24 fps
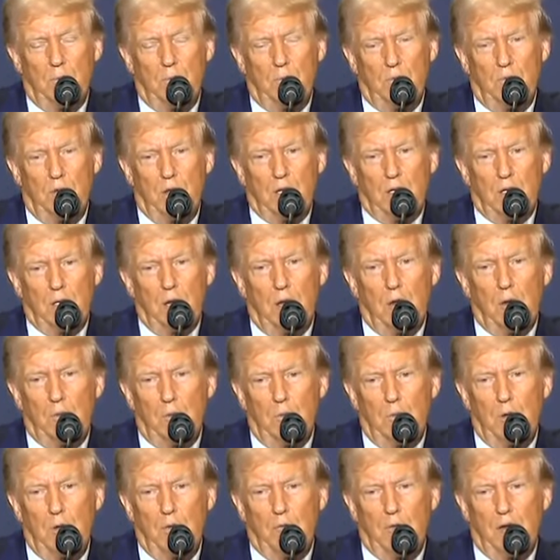In fact, I
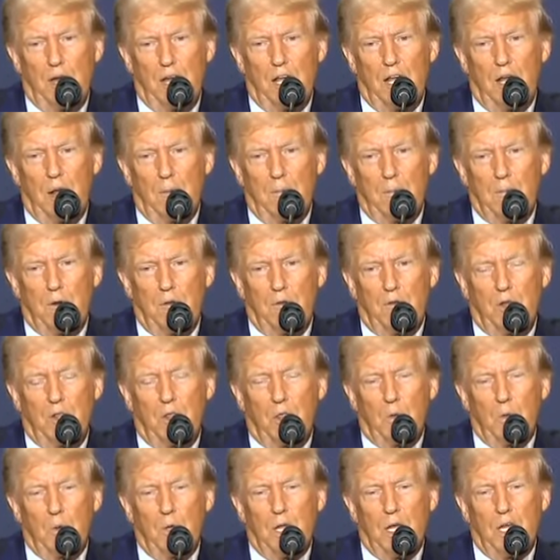invited him over to the
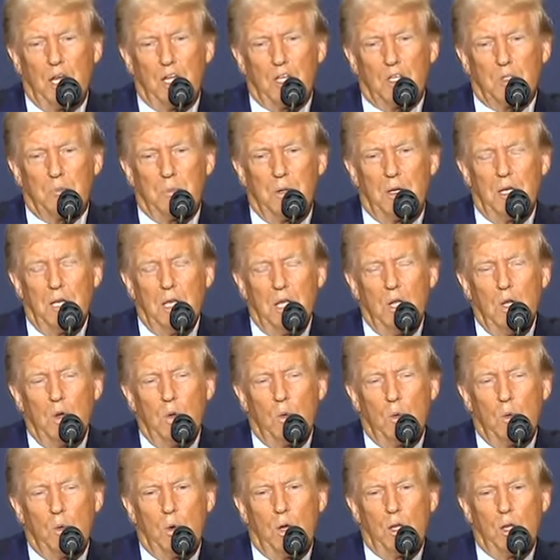White House, but
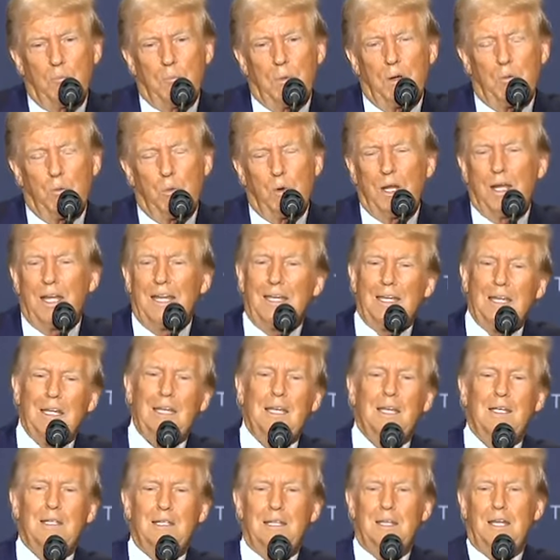what he did
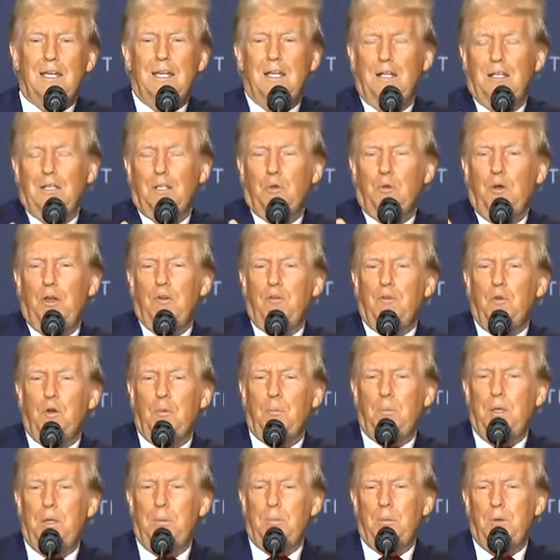is he killed 3 or 4
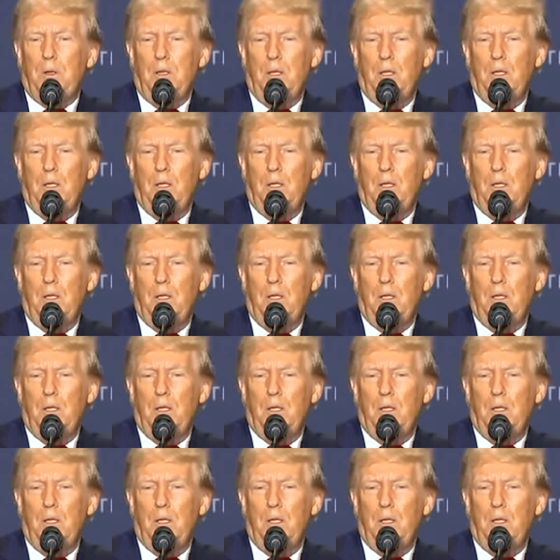people